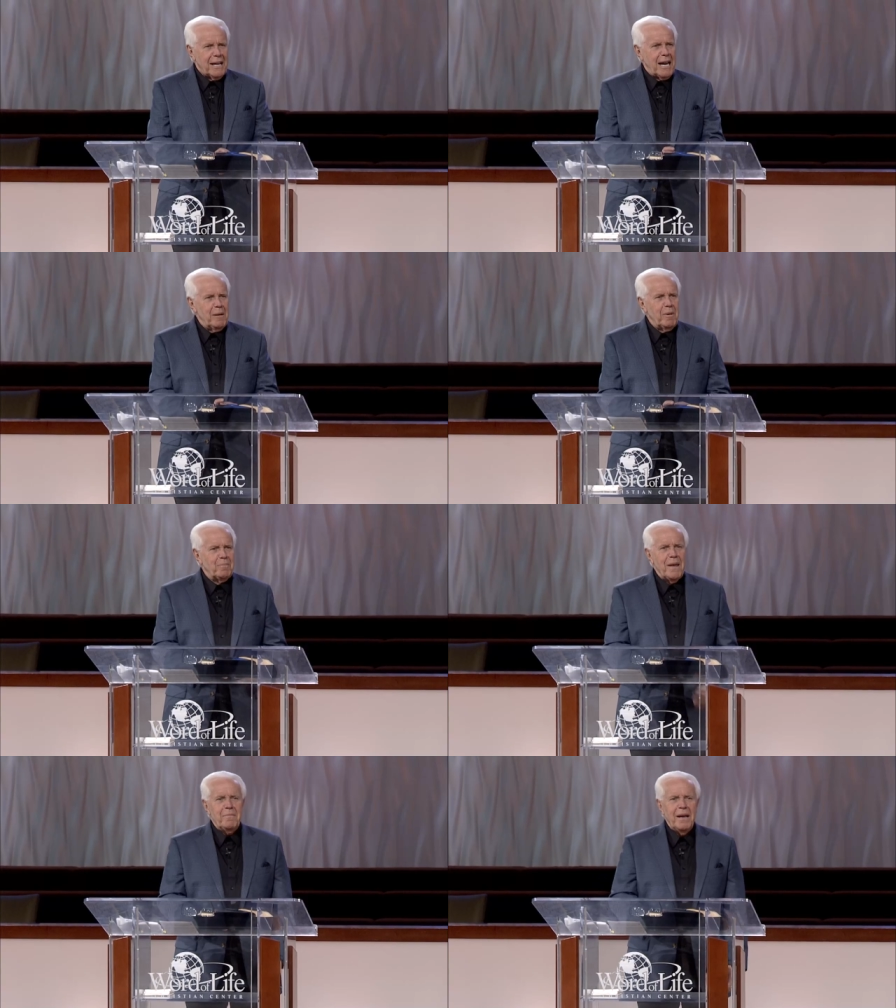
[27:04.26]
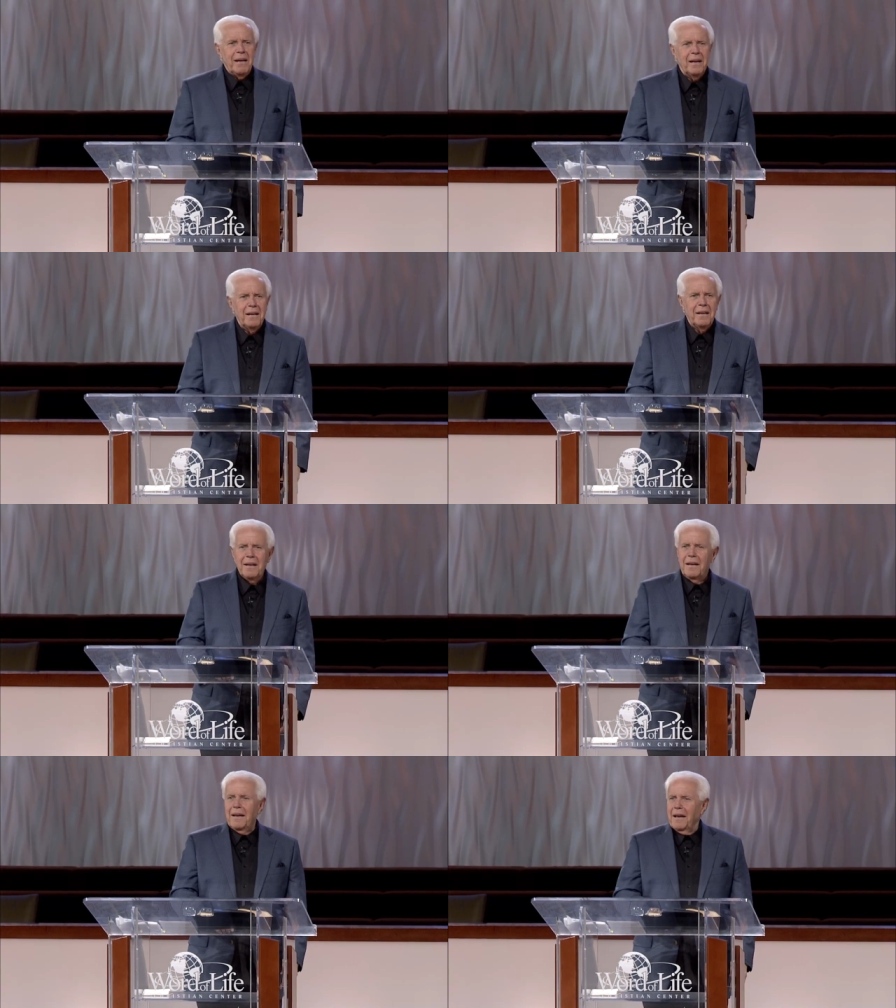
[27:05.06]
came up there, man.
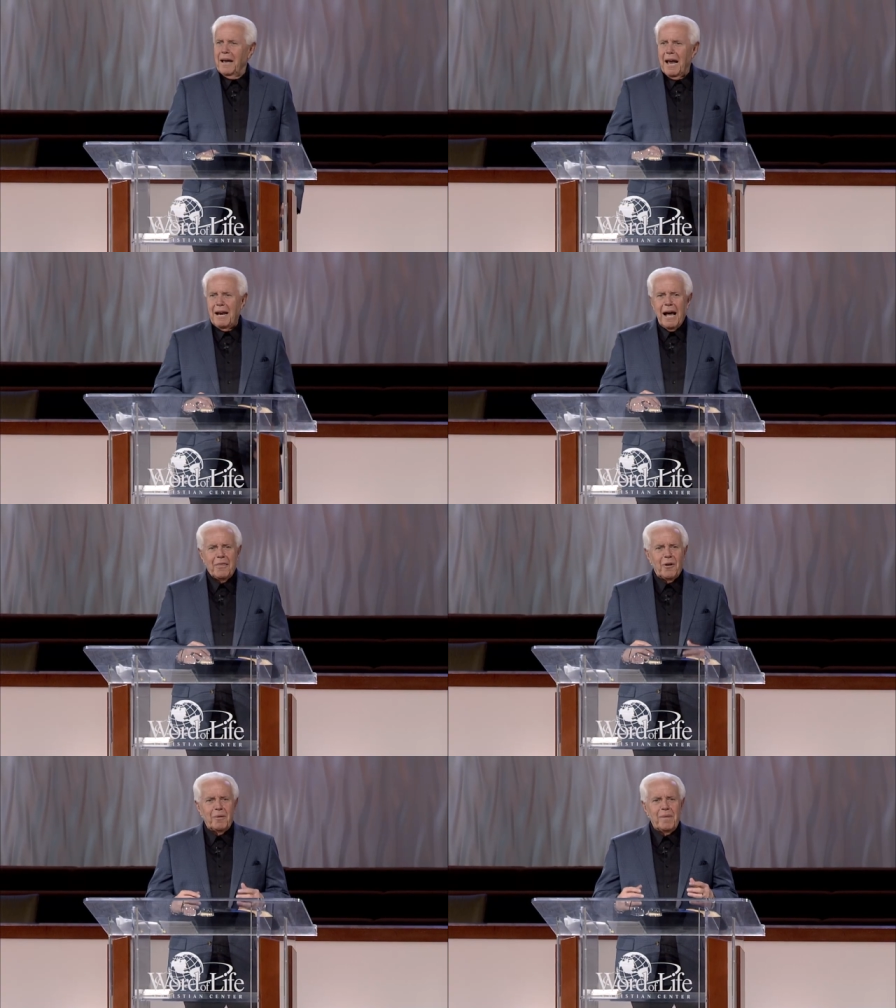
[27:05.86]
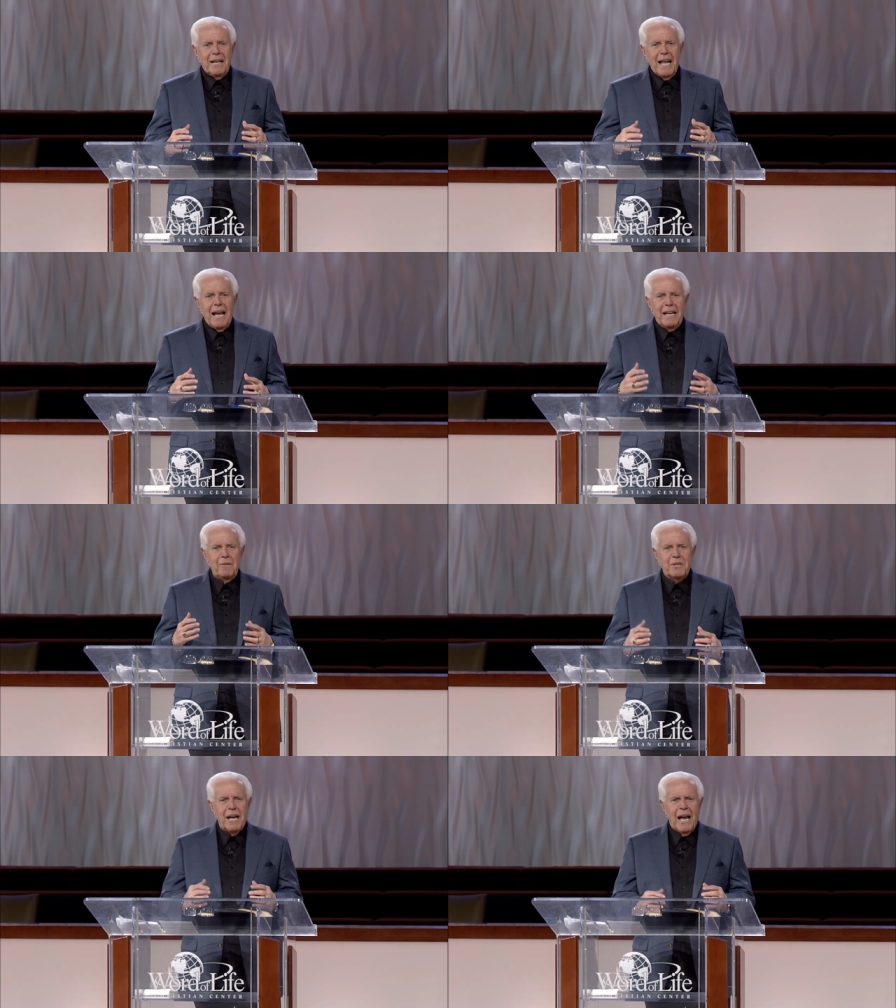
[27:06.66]
And I thought, man, they, and they
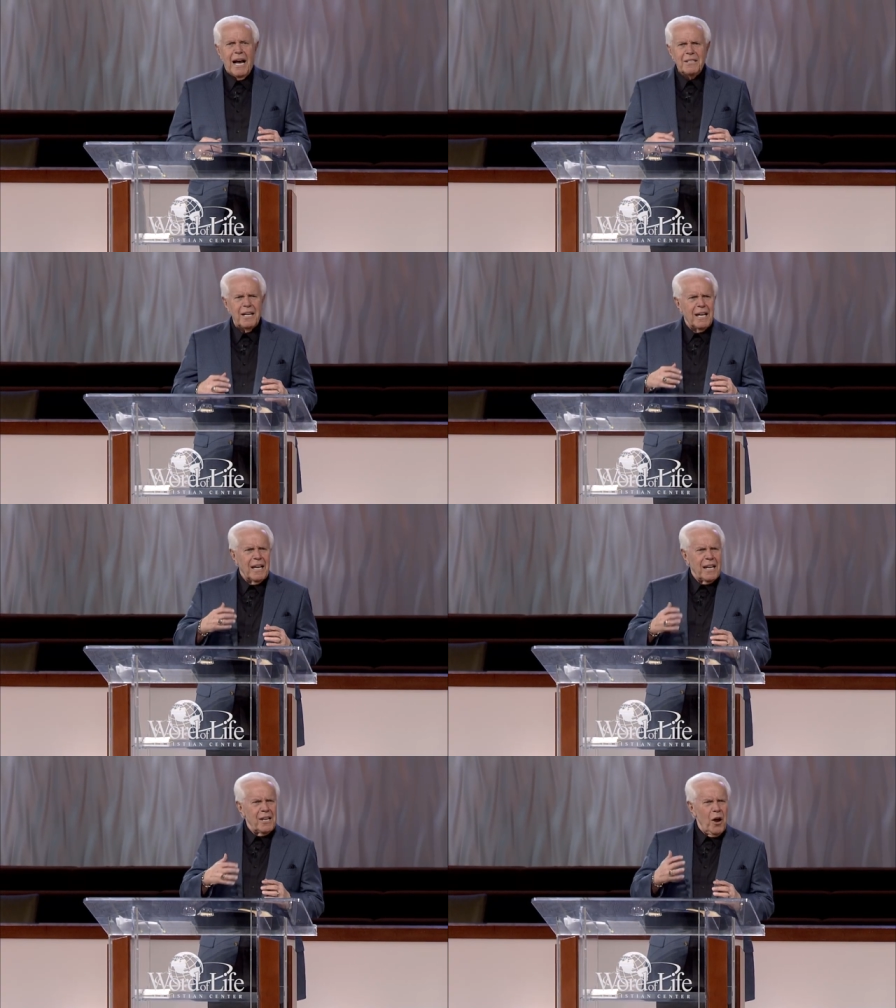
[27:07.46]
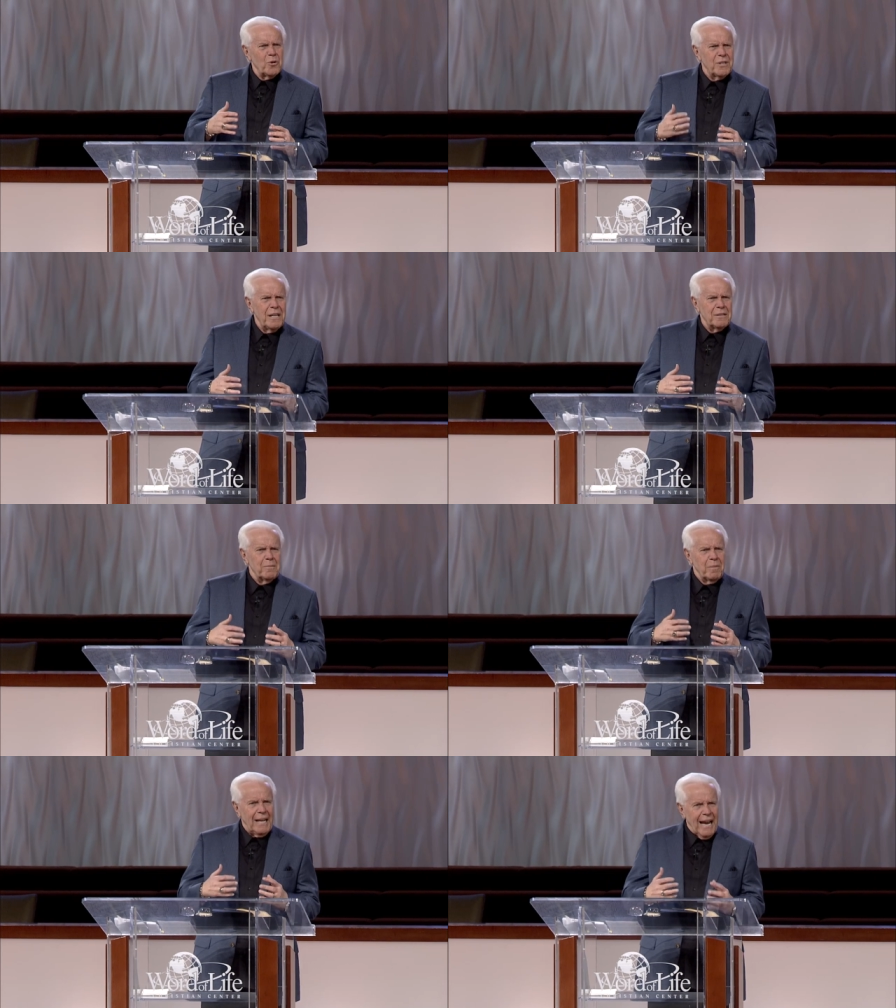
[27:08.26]
was, I said, can y'all sing
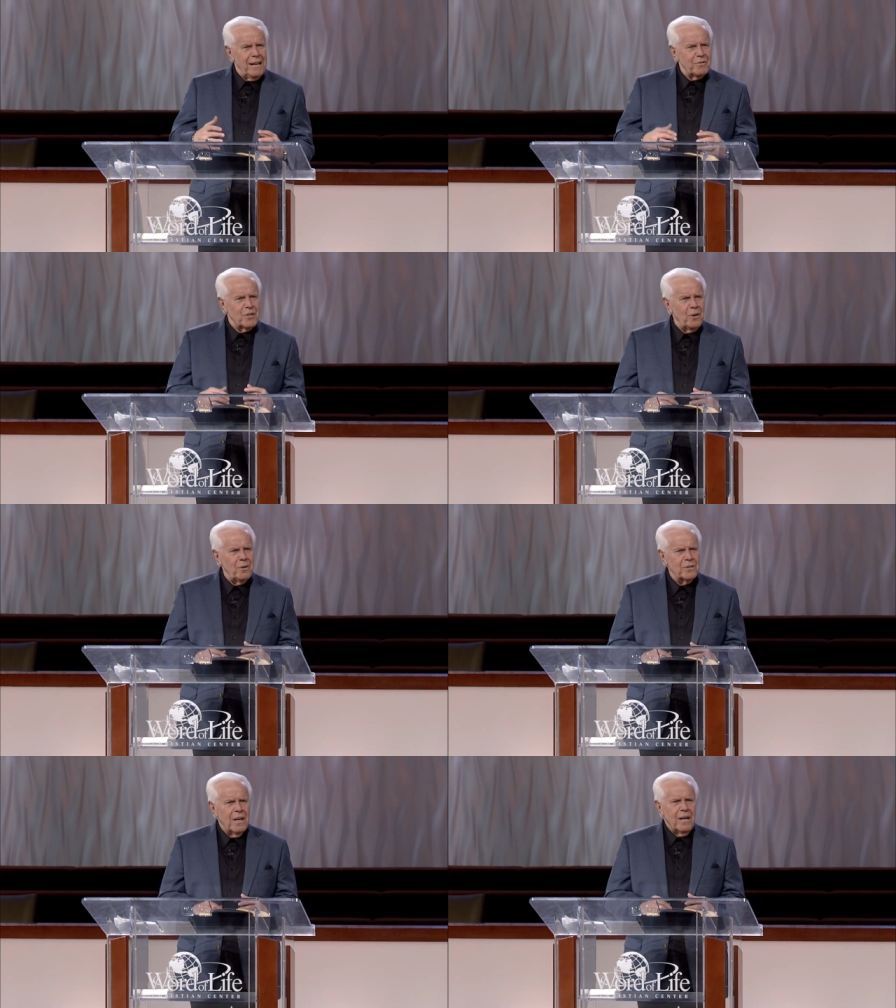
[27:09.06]
some native songs?